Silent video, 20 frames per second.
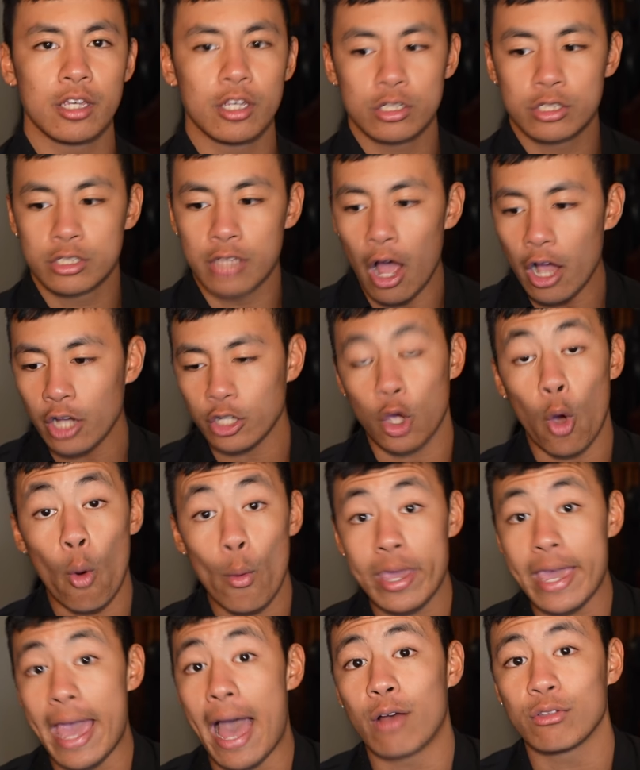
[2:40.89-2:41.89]
Start
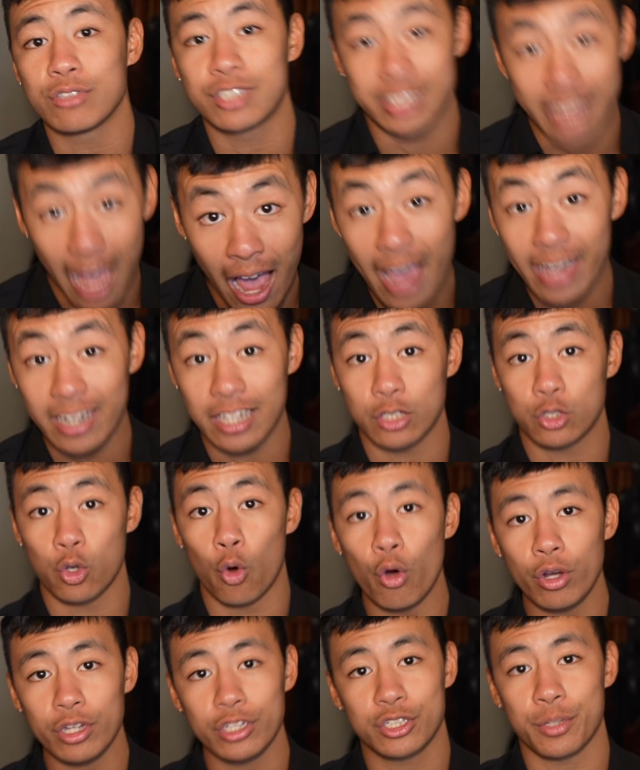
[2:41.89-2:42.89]
going outside and
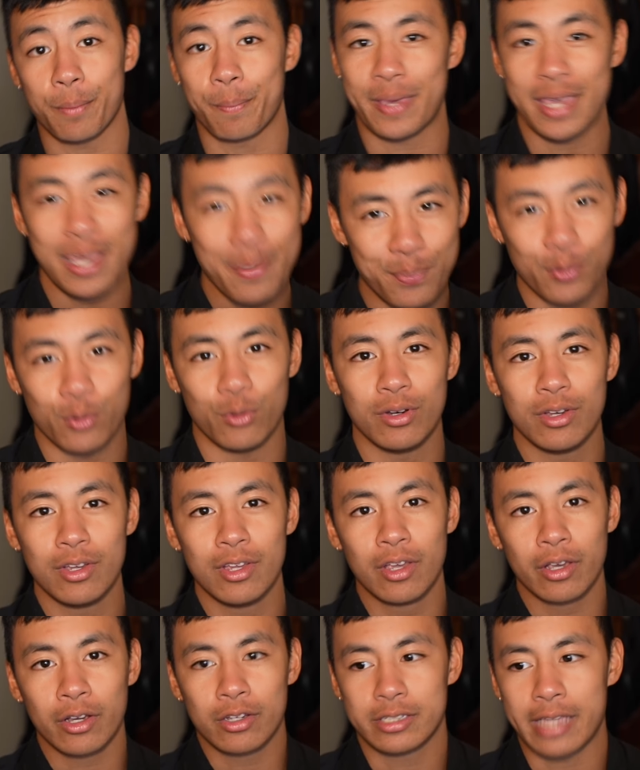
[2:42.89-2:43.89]
talking to people.
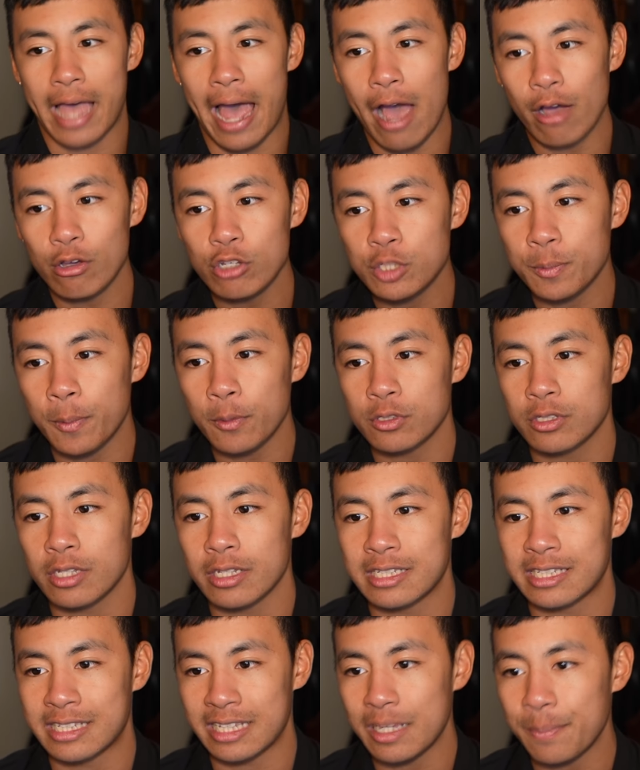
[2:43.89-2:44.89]
Because how are you supposed to
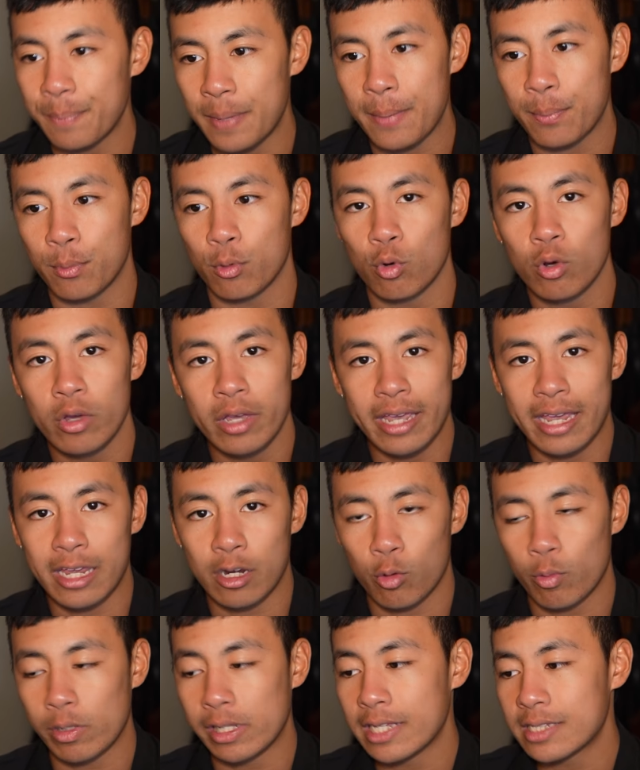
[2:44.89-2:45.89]
see people in
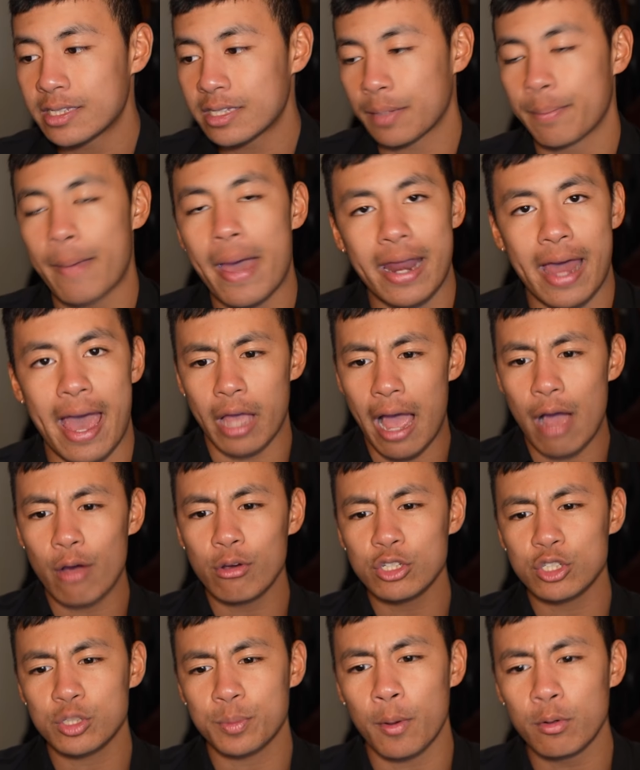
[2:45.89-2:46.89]
a realistic manner? How are
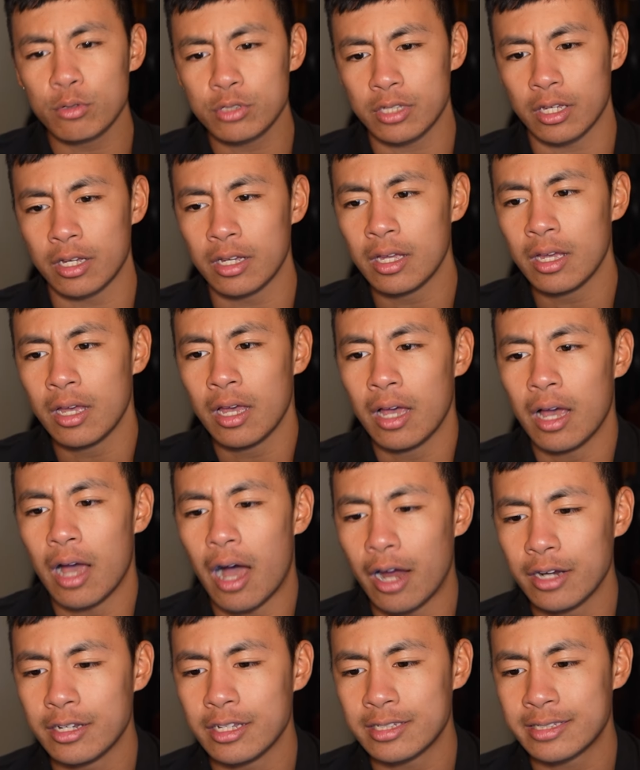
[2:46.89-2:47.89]
you supposed to
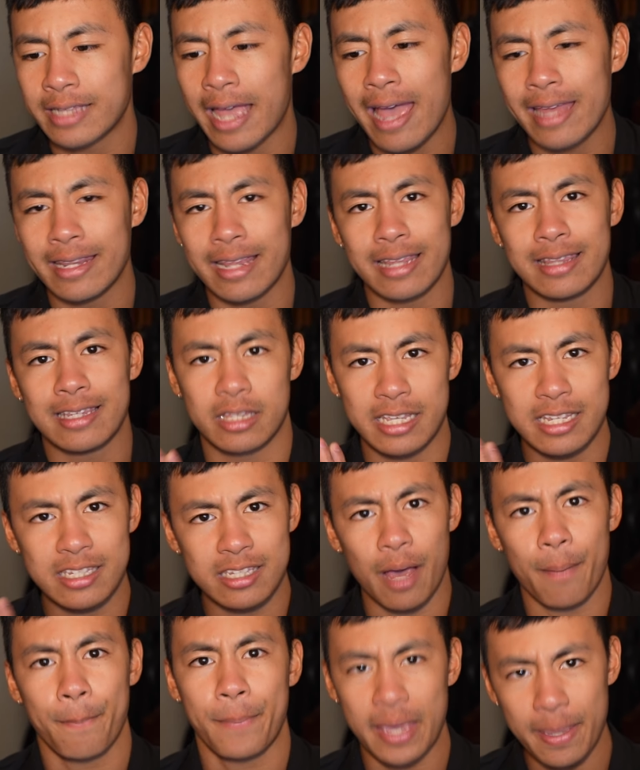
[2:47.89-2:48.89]
understand that these
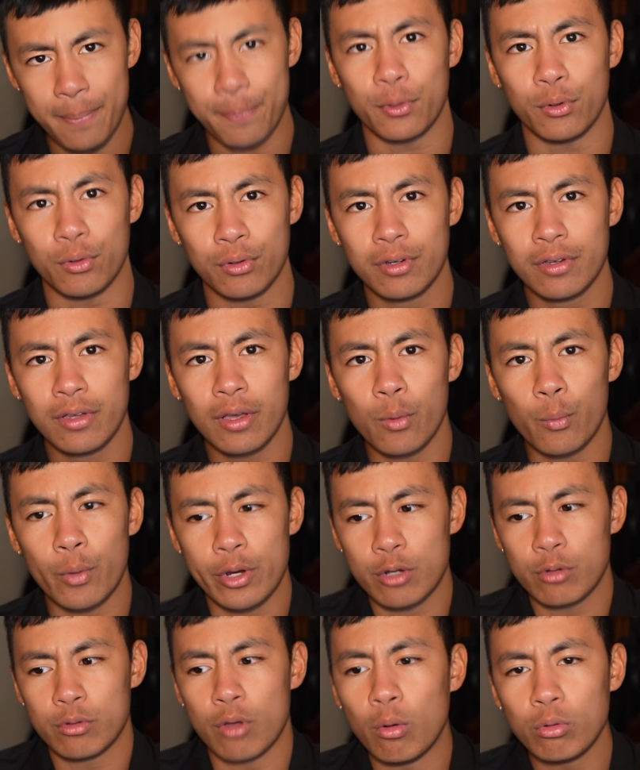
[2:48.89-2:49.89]
are people
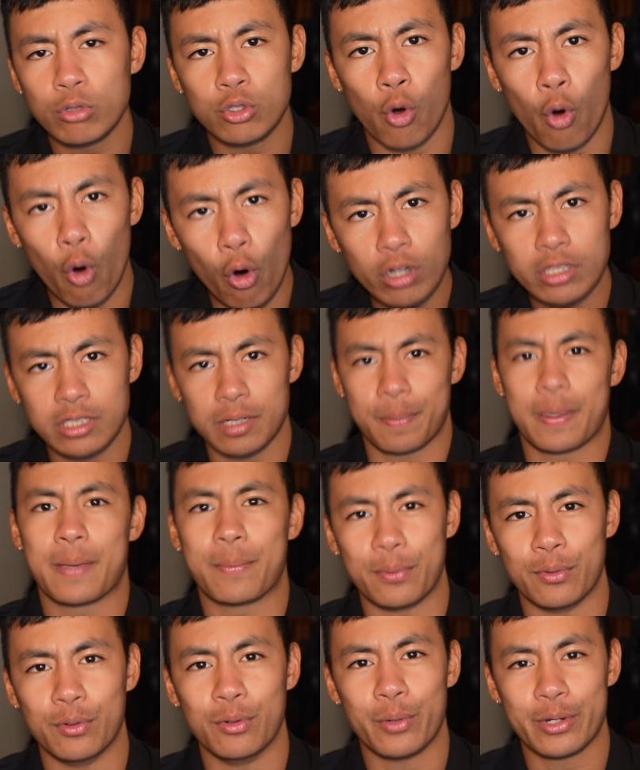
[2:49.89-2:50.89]
when you don't talk to
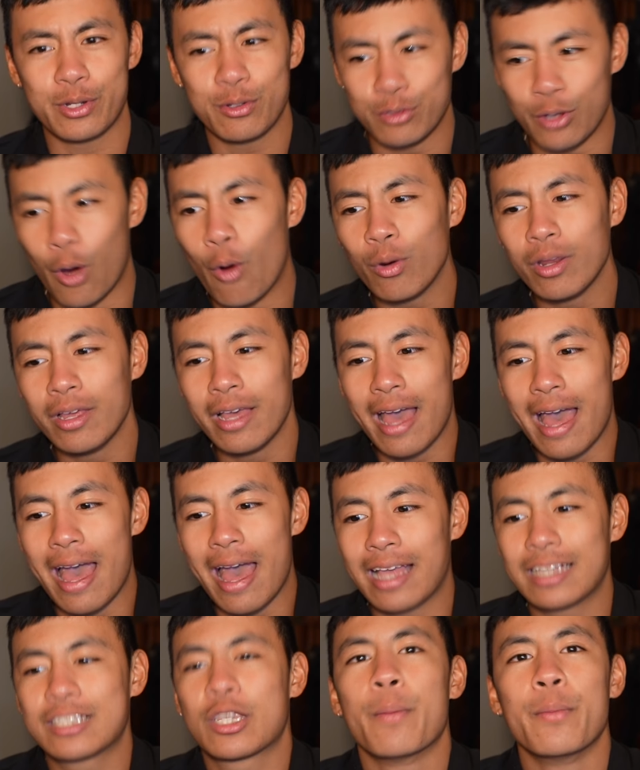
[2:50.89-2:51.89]
people, when you don't
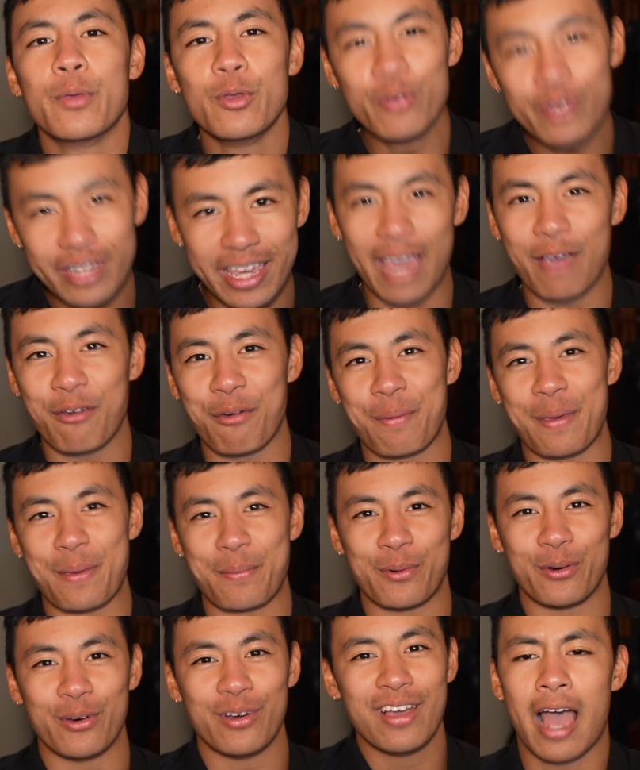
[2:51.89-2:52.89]
communicate with
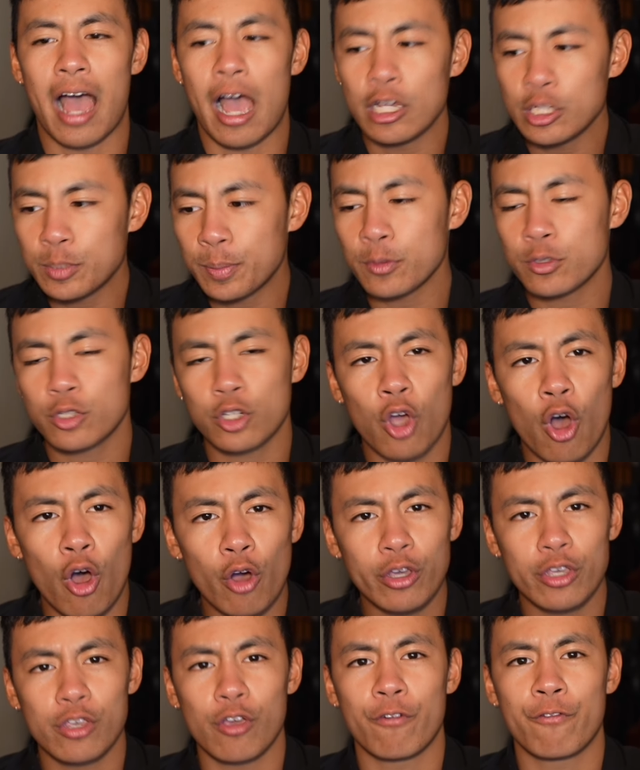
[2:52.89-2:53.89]
people? How are you supposed to
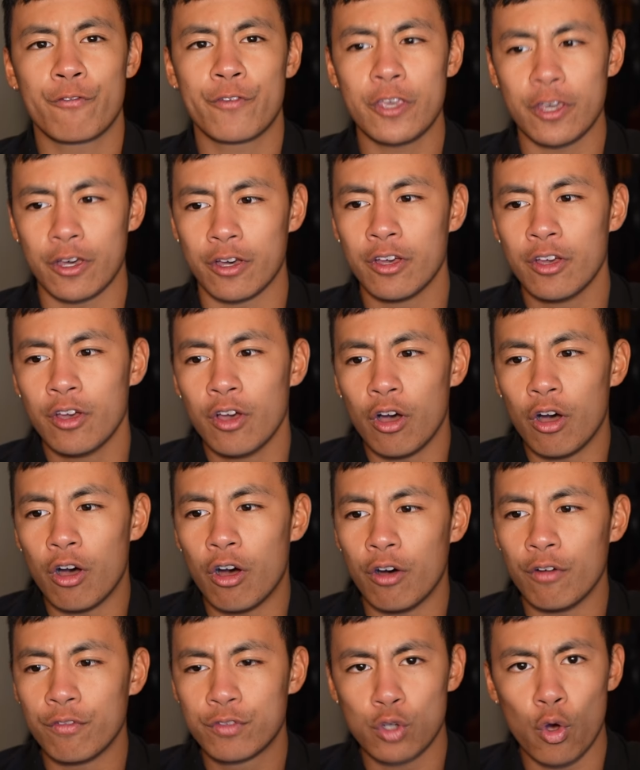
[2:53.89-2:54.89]
conquer your fear
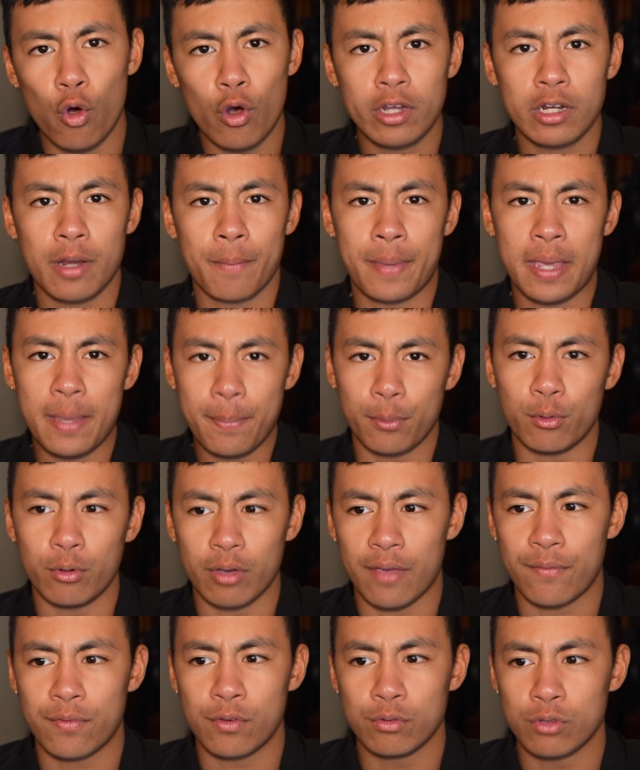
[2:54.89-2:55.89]
of talking to people
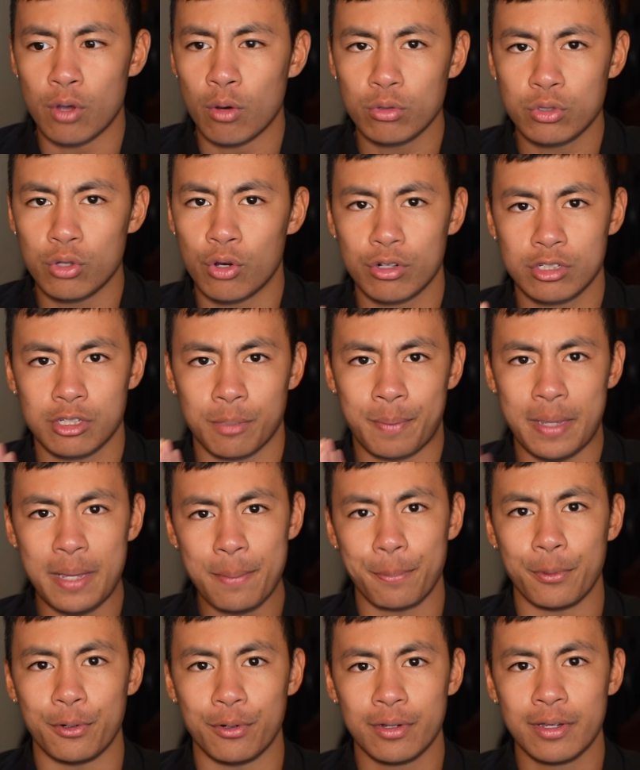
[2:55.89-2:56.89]
if you don't talk to
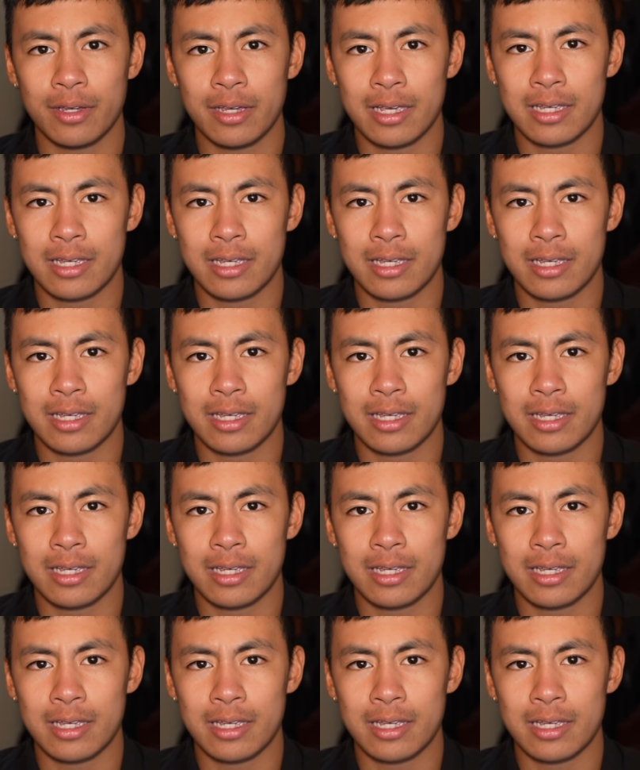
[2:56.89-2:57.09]
people?